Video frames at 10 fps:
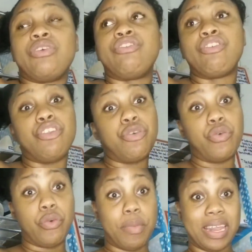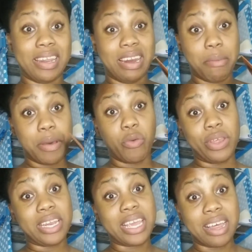should know my dilemma
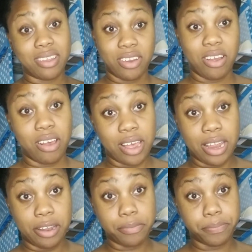with castor oil.